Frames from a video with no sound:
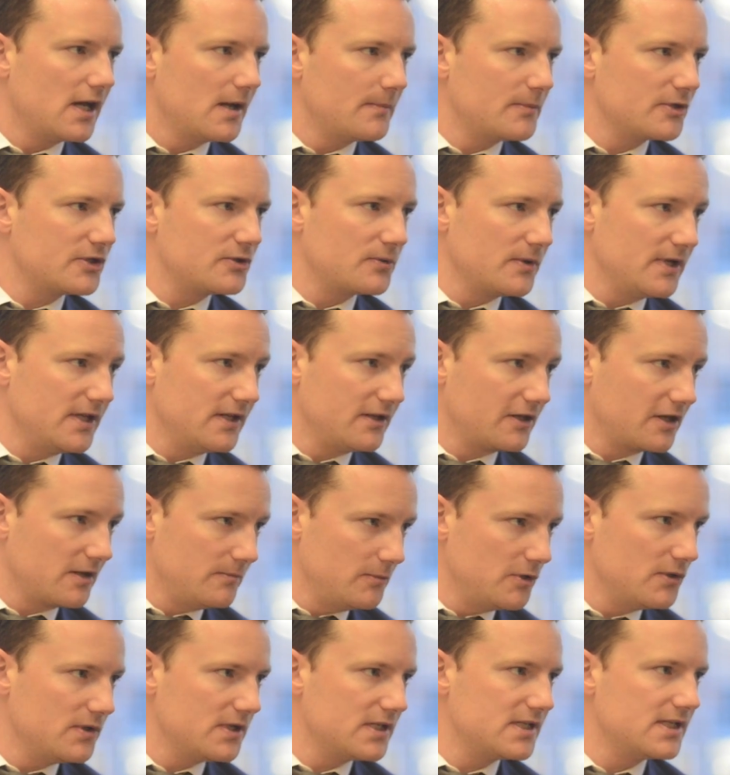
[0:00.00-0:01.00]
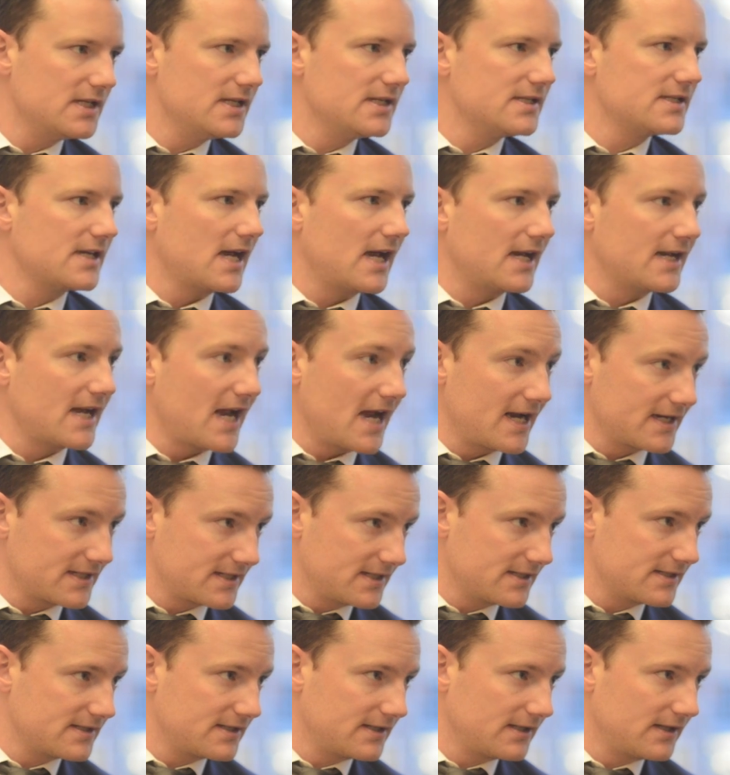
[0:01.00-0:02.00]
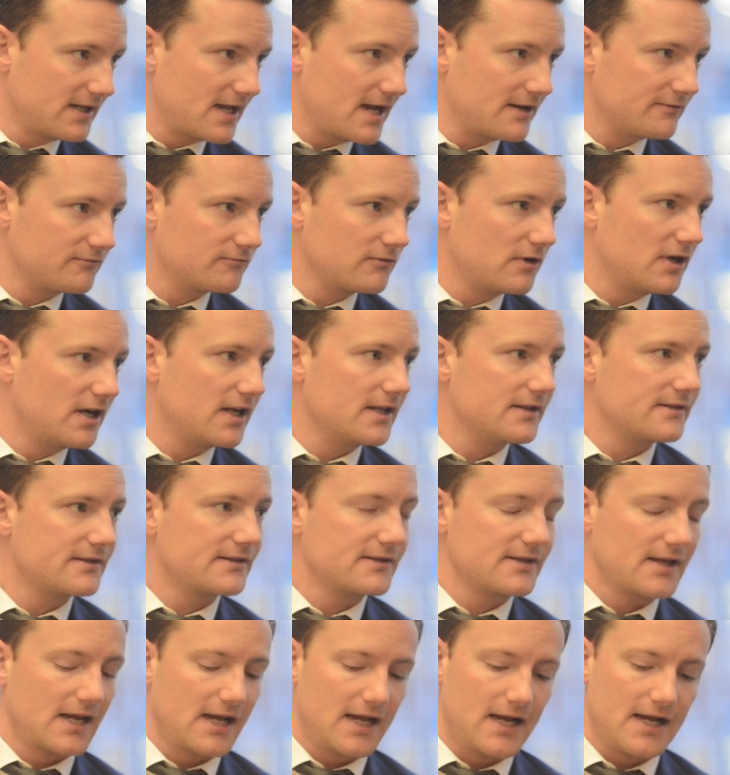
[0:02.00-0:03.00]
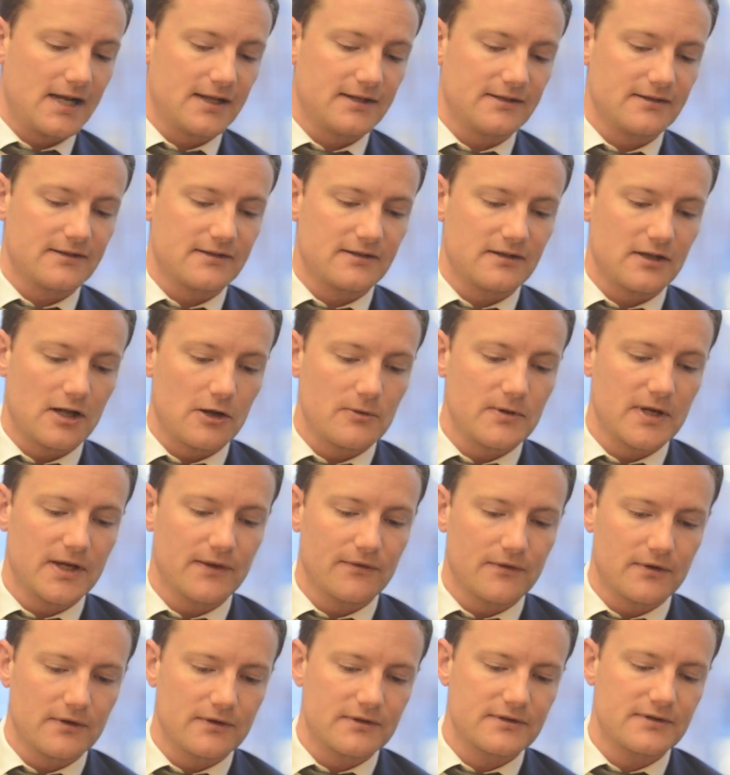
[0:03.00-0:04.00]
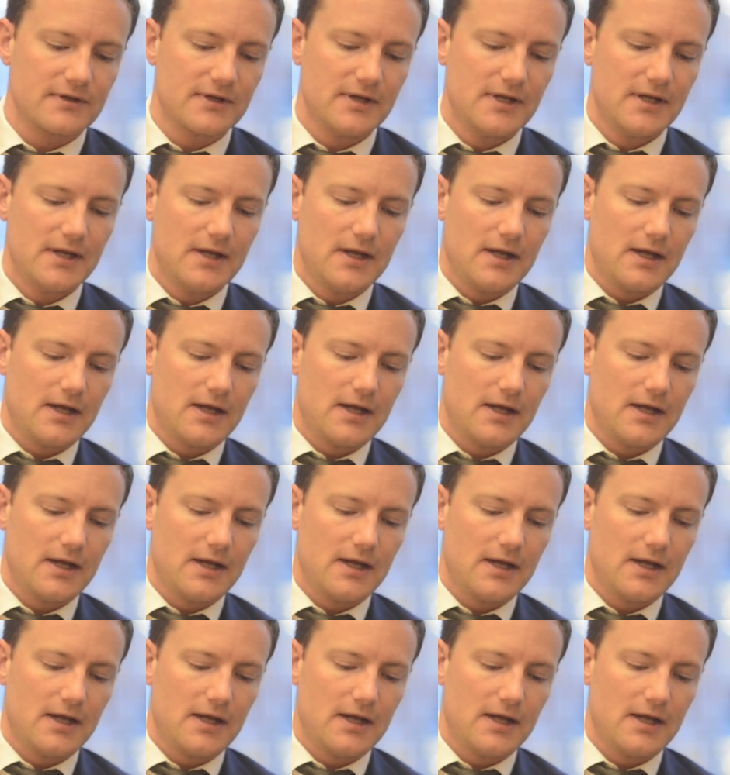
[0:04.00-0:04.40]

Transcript: between the communities and access to land rights, and knowing that